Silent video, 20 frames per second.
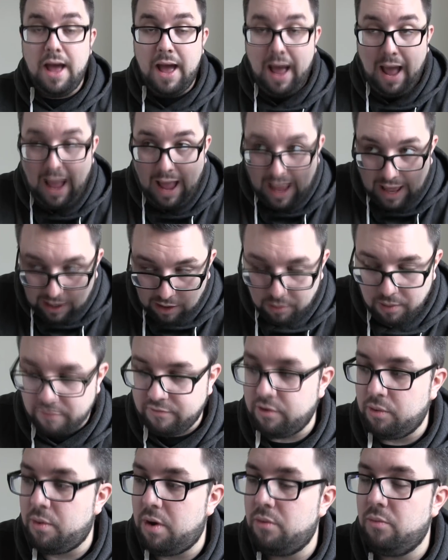Hello
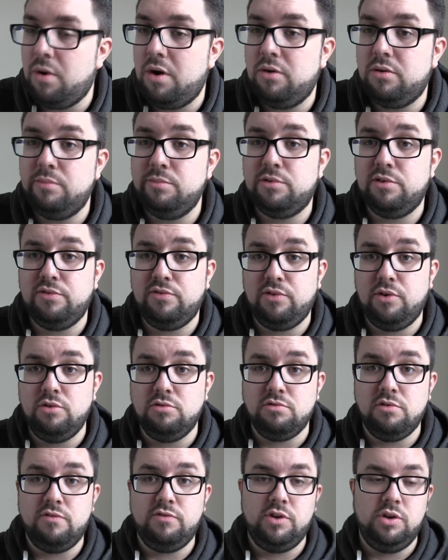everyone, welcome to
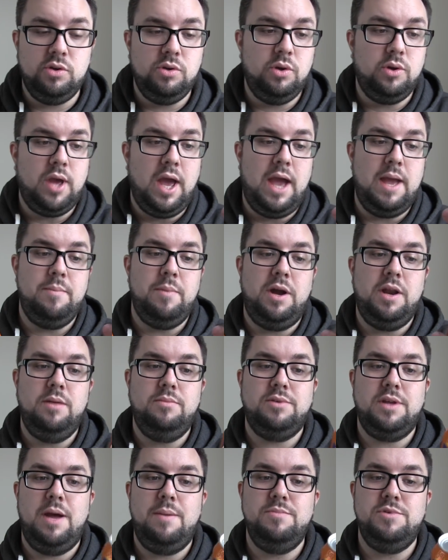Food Review UK. My
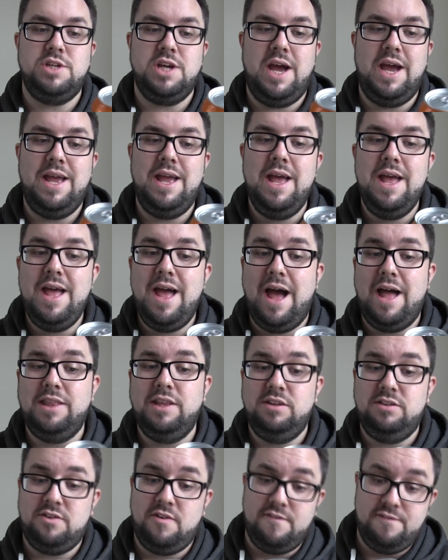name's MJ and
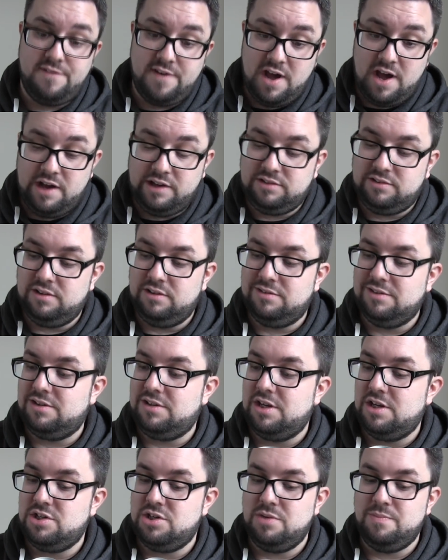this is a versus
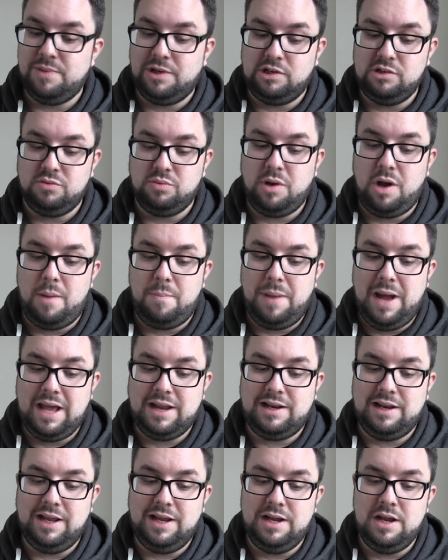edition because we are
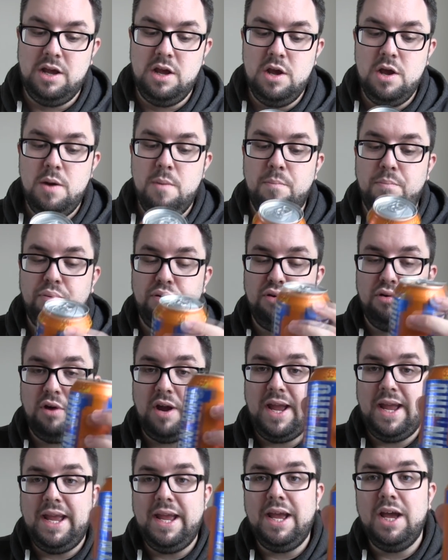battling
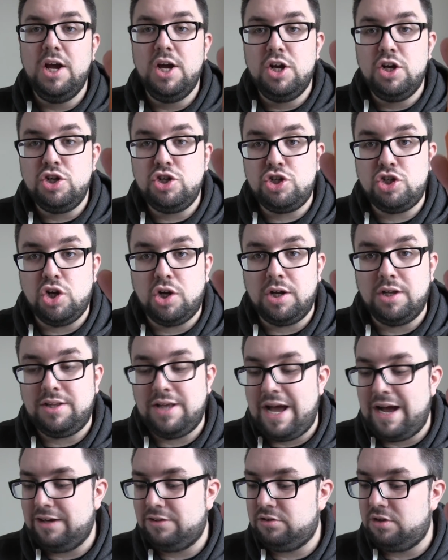pre sugar
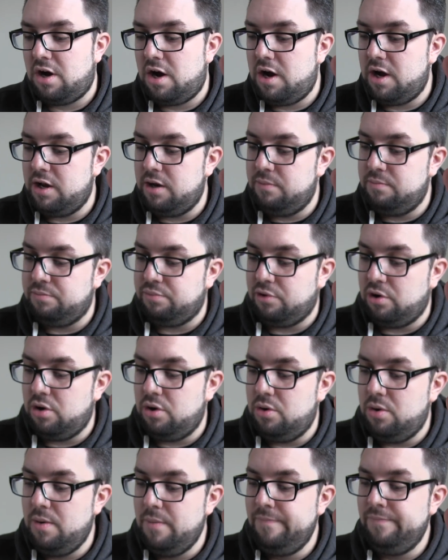tax
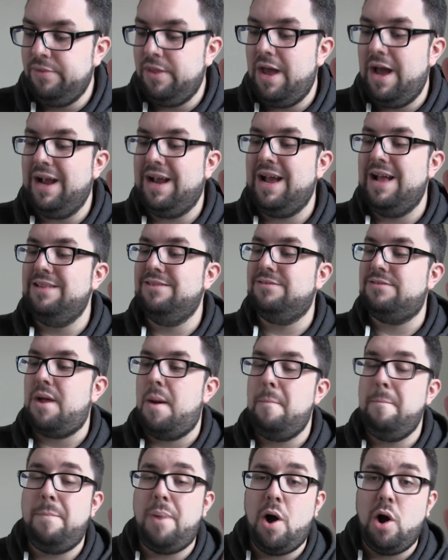Irn-Bru against
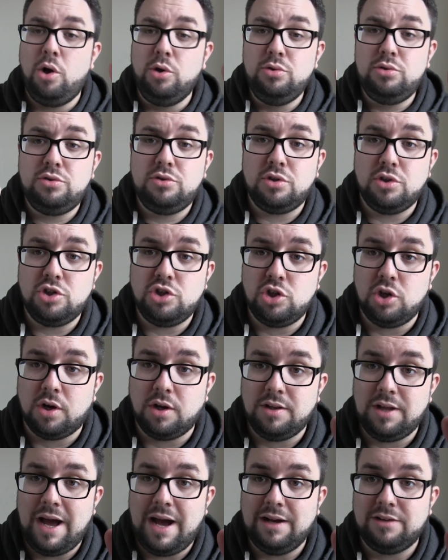post
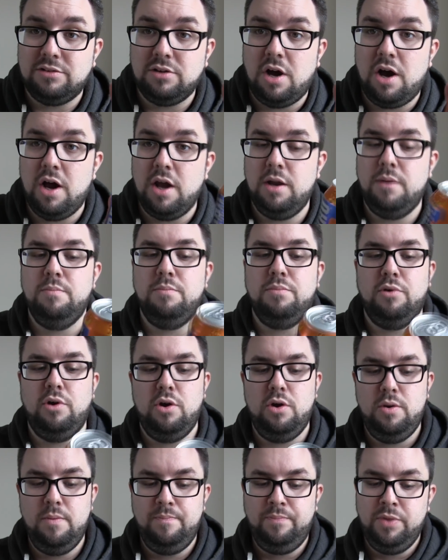sugar tax
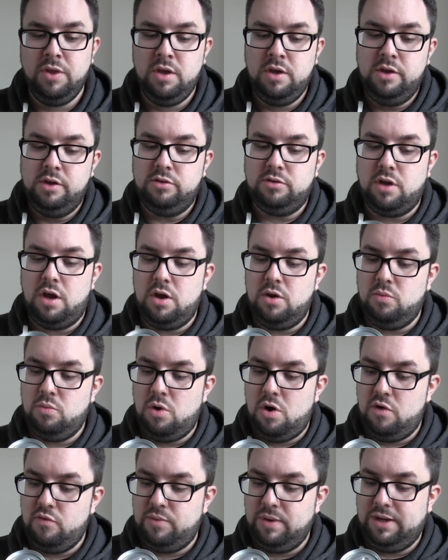Irn-Bru. So
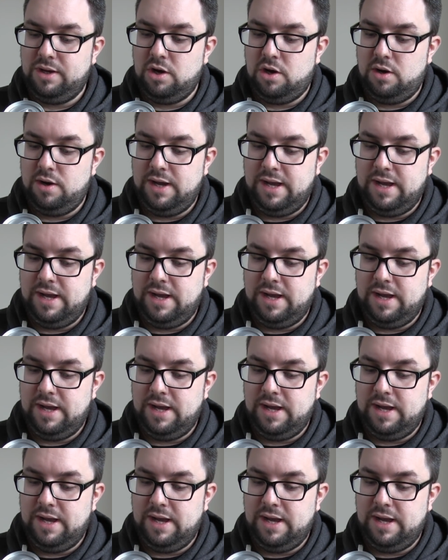what have we got